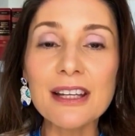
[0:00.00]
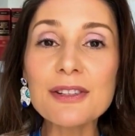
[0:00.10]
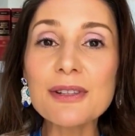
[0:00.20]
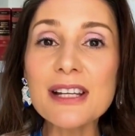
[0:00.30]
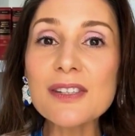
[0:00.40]
In
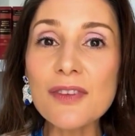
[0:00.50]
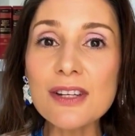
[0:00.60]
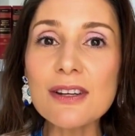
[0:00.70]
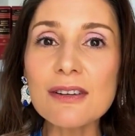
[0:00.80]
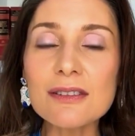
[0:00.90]
today's
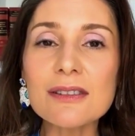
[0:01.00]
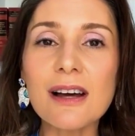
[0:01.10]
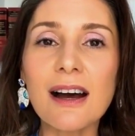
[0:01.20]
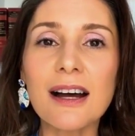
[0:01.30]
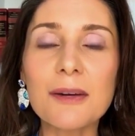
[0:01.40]
videos,
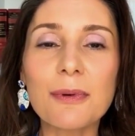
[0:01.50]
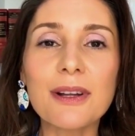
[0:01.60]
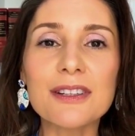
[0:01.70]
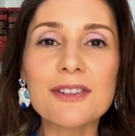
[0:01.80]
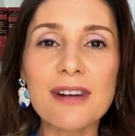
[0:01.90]
I will
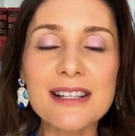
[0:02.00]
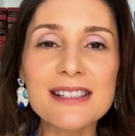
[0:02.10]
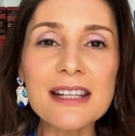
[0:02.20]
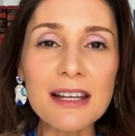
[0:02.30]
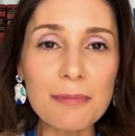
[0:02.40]
address
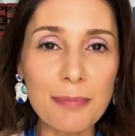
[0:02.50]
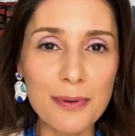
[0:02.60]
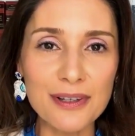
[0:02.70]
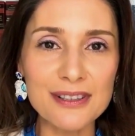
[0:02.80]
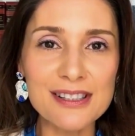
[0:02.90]
the
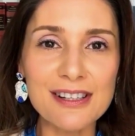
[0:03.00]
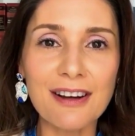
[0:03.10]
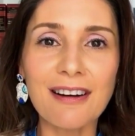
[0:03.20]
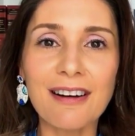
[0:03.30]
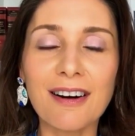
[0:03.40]
importance
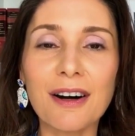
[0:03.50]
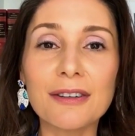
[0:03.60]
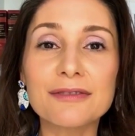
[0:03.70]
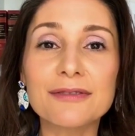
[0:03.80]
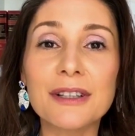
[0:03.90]

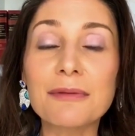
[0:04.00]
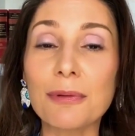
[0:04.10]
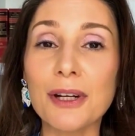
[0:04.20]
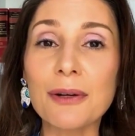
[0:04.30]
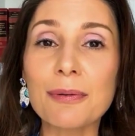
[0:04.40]
of
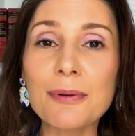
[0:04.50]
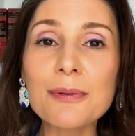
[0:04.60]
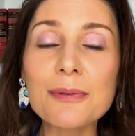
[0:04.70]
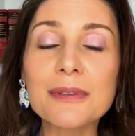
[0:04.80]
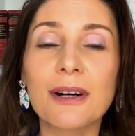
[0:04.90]

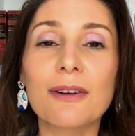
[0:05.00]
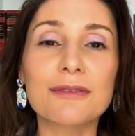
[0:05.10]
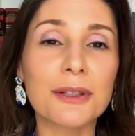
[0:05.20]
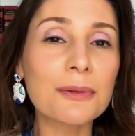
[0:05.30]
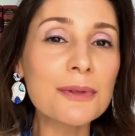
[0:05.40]

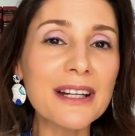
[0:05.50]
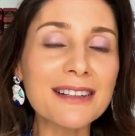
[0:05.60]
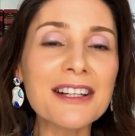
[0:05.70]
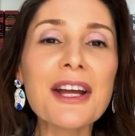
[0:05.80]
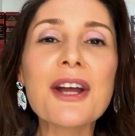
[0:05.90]

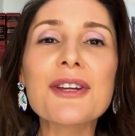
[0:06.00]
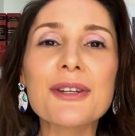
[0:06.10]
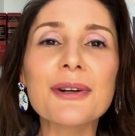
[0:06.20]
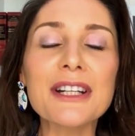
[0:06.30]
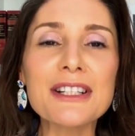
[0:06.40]
recruiting
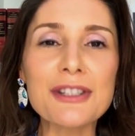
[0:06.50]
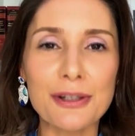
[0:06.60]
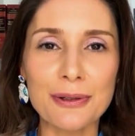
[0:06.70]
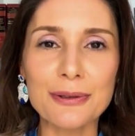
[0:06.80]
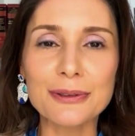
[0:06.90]
your
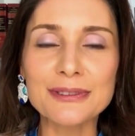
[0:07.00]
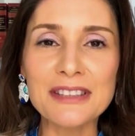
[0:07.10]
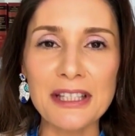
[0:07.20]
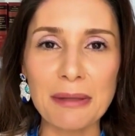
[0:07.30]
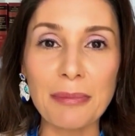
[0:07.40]
internal
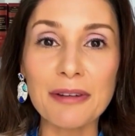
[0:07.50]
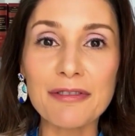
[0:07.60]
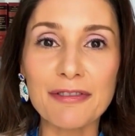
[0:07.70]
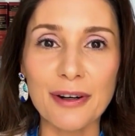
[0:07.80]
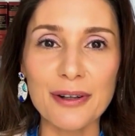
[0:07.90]
team
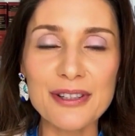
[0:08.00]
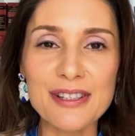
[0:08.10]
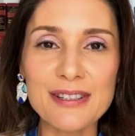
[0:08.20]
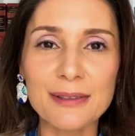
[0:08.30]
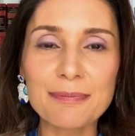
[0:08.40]

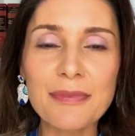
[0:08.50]
first.